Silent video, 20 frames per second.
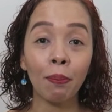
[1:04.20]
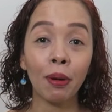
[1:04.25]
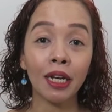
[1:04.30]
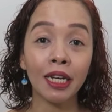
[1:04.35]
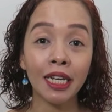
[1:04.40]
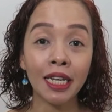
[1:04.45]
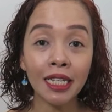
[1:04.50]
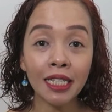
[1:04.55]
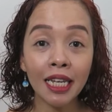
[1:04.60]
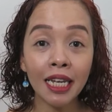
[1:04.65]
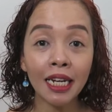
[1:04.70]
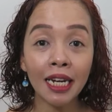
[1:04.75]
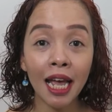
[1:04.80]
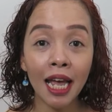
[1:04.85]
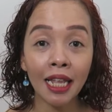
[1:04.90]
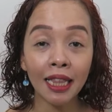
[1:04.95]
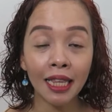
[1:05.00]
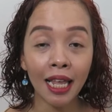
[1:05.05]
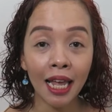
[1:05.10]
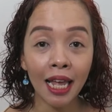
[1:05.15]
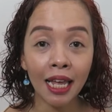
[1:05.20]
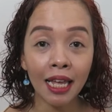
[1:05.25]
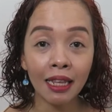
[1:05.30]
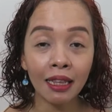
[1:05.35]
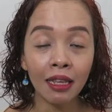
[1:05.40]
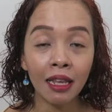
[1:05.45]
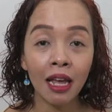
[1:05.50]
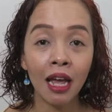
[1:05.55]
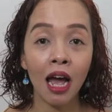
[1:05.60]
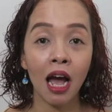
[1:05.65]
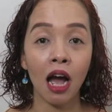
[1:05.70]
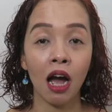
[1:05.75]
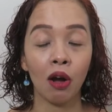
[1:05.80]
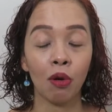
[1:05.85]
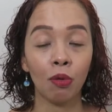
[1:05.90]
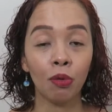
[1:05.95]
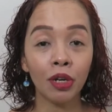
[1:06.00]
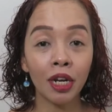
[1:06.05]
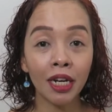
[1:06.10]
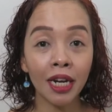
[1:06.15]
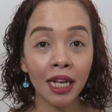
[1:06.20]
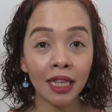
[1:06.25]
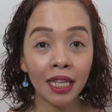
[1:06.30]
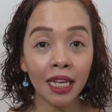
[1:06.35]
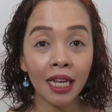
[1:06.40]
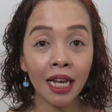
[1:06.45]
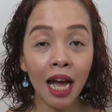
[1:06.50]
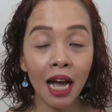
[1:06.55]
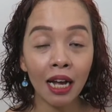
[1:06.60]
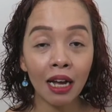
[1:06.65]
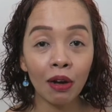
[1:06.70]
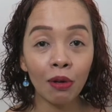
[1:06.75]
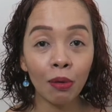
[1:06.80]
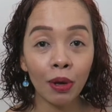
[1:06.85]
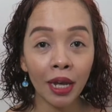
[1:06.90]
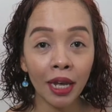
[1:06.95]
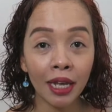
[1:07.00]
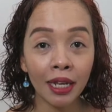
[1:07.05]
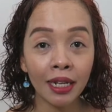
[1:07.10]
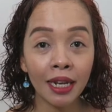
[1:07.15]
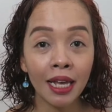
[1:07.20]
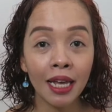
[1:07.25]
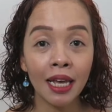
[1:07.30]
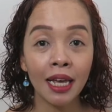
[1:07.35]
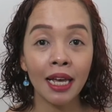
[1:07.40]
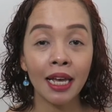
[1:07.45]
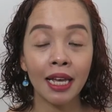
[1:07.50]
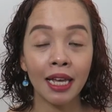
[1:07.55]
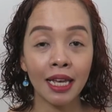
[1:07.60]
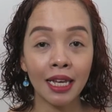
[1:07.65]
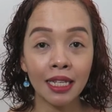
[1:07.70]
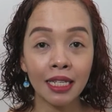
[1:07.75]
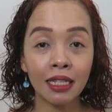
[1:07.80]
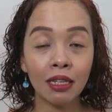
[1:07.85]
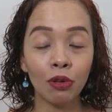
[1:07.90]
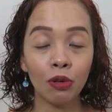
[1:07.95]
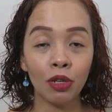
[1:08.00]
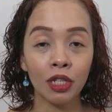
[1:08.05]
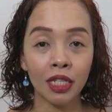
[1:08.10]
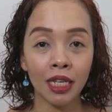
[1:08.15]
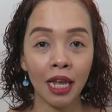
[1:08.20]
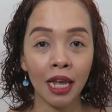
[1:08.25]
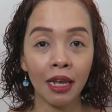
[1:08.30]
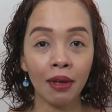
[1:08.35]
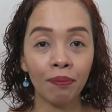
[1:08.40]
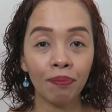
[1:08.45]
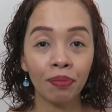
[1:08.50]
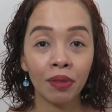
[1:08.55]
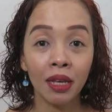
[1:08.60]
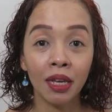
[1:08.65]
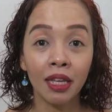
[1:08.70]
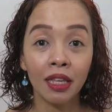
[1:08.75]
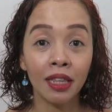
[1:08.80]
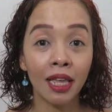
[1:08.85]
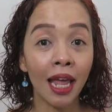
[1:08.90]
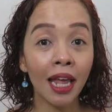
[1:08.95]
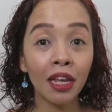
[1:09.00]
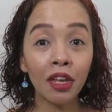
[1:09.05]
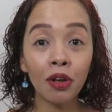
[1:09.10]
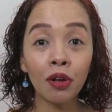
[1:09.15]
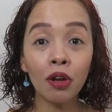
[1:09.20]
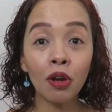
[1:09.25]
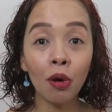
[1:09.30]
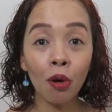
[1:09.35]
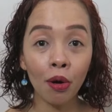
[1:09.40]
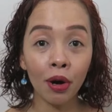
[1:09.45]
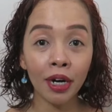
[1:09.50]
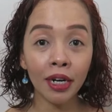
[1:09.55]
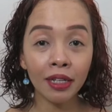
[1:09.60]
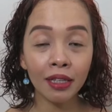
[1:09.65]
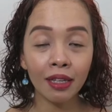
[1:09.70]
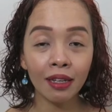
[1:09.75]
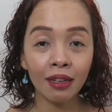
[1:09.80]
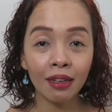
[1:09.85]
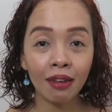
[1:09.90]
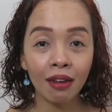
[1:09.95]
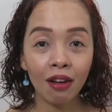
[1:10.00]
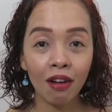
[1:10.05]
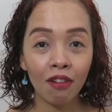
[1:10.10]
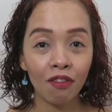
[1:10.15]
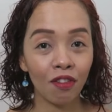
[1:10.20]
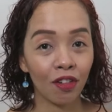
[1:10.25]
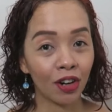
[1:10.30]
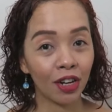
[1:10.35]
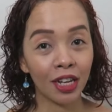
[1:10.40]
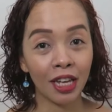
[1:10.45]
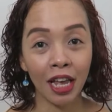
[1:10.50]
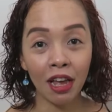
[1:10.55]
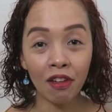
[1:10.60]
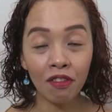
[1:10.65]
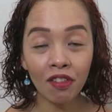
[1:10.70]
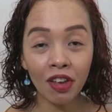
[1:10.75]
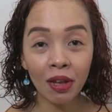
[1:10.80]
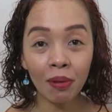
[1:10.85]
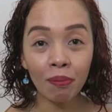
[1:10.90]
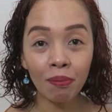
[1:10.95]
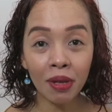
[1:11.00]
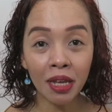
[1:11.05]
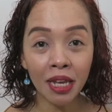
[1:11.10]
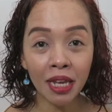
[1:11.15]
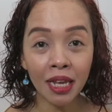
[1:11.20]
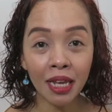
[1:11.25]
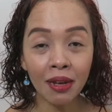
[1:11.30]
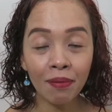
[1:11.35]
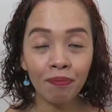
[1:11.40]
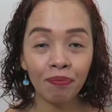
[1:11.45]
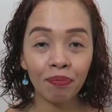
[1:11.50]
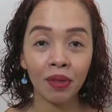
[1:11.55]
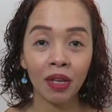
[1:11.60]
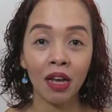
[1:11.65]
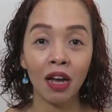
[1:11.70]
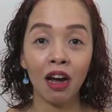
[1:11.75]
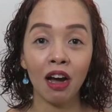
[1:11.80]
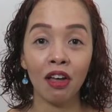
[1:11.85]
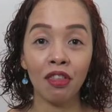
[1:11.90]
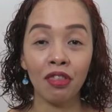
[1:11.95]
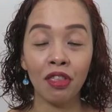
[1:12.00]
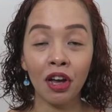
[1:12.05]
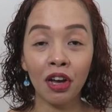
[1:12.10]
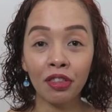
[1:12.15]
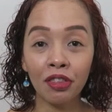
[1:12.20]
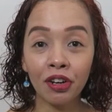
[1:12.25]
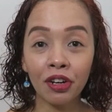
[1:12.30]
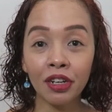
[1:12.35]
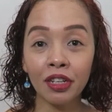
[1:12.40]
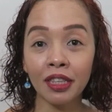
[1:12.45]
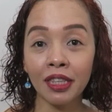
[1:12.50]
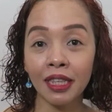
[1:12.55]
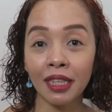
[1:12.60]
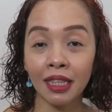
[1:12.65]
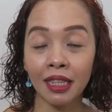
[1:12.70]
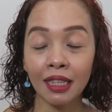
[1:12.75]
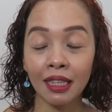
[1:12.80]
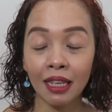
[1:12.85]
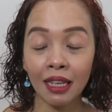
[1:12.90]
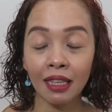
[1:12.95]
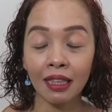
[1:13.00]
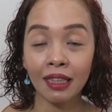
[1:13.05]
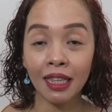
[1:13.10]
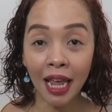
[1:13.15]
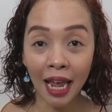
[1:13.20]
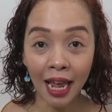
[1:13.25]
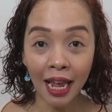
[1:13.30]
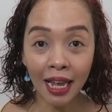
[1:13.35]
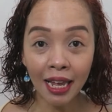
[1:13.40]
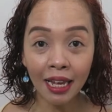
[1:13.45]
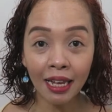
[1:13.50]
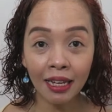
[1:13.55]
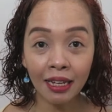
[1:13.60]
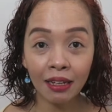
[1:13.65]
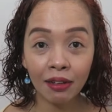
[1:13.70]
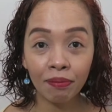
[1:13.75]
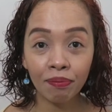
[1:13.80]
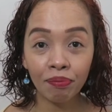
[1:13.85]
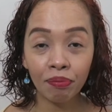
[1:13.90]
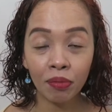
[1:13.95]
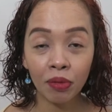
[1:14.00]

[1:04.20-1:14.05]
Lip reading: sa pagising natin, ang una natin gagawin is you say, "Thank you, Lord, for giving me another day